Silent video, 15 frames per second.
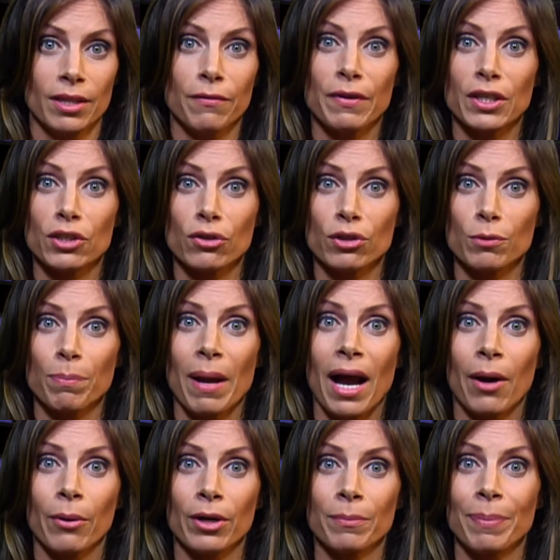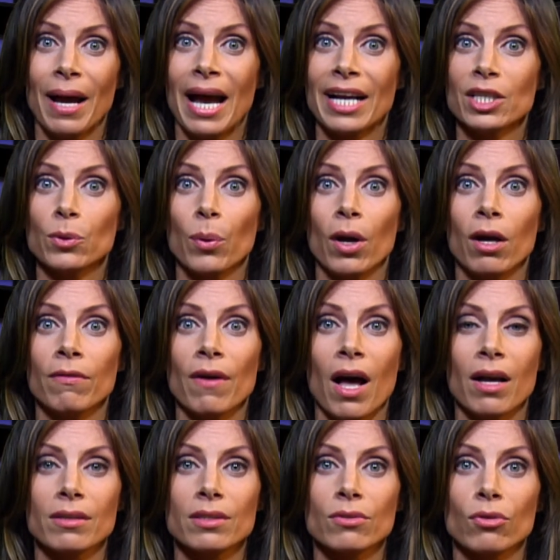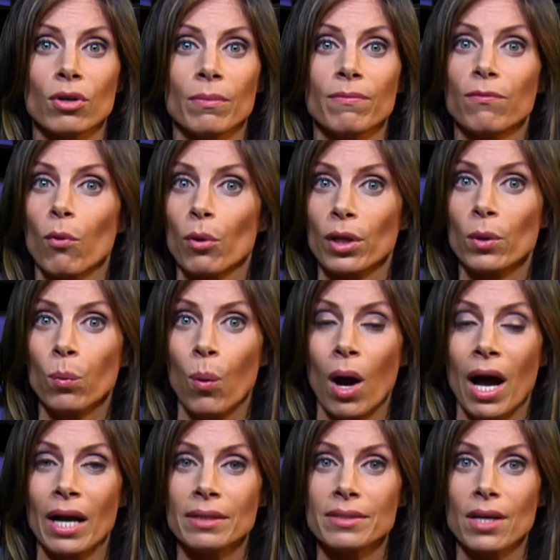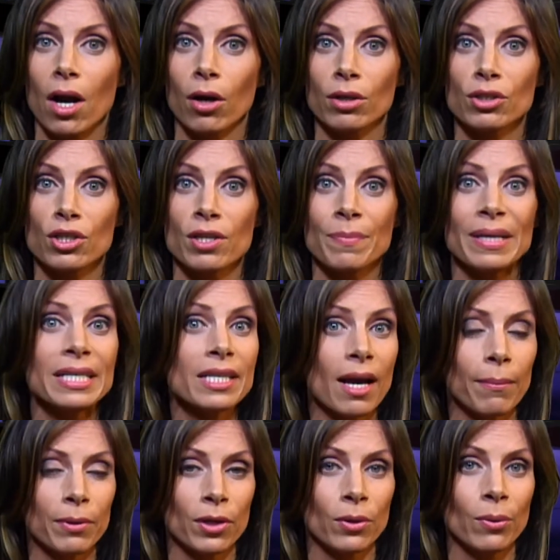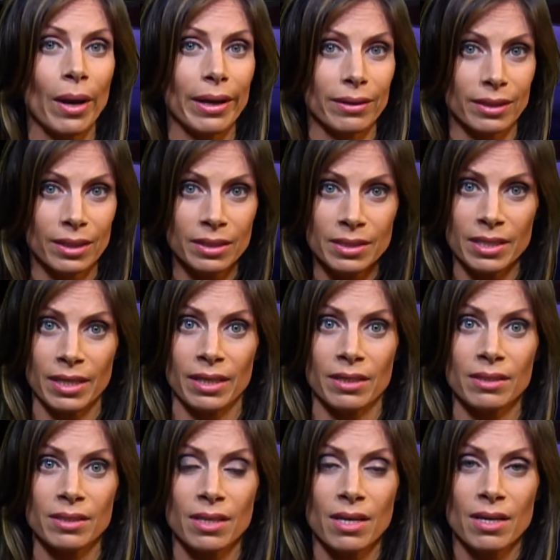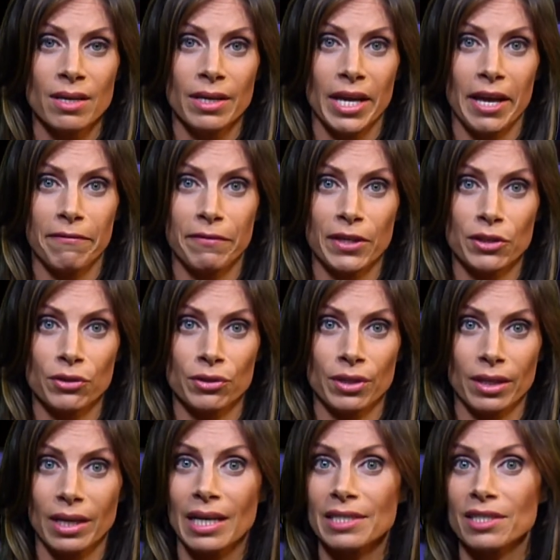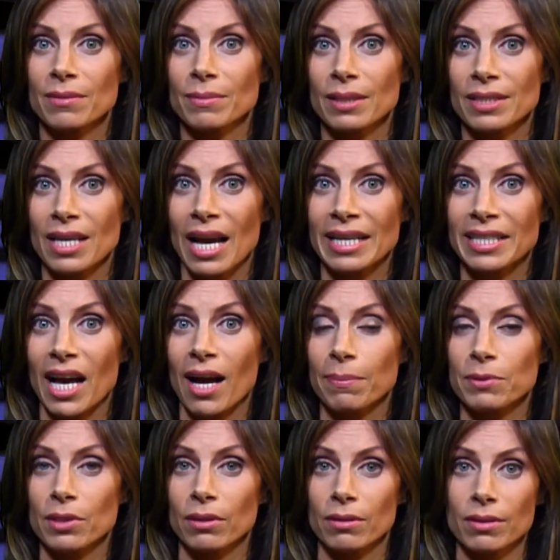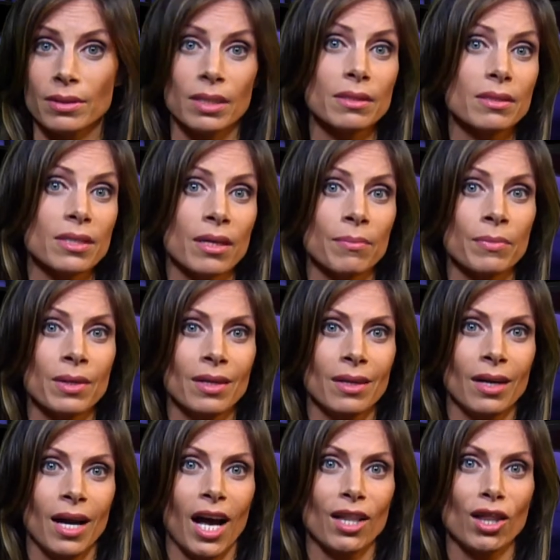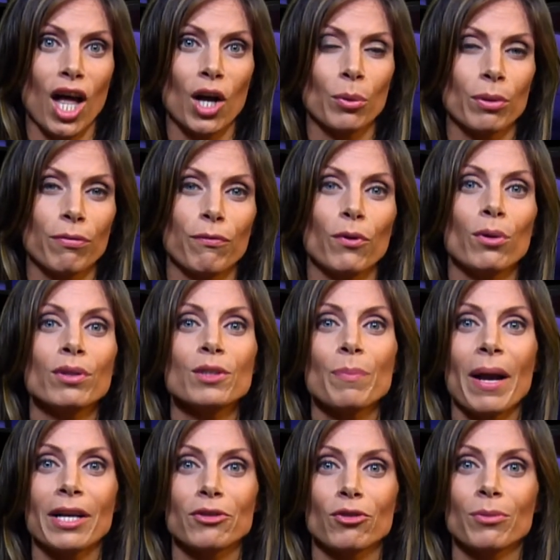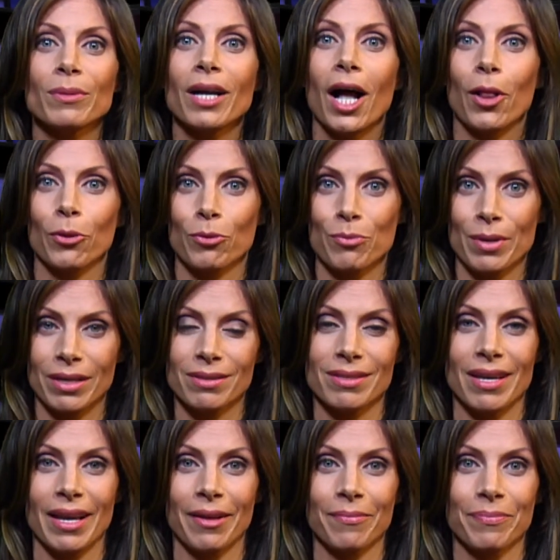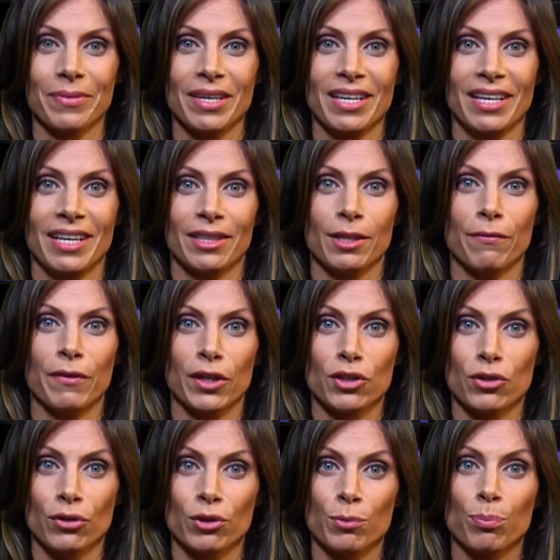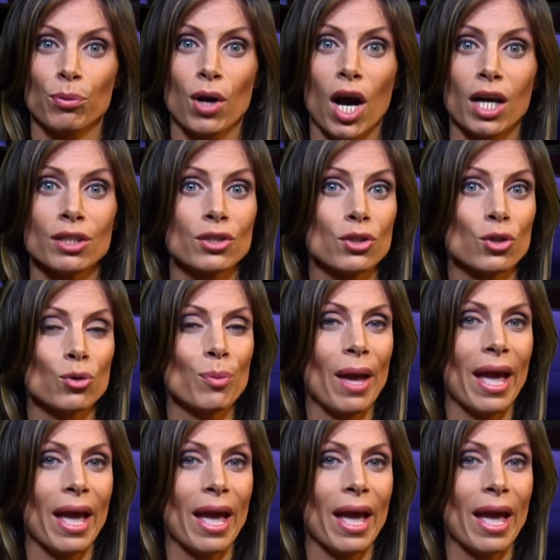Fixtures powered by 12 Osram 40 watt RGBW LEDs. It features a custom designed optical system along with full spectrum color mixing. The fixture's broad zoom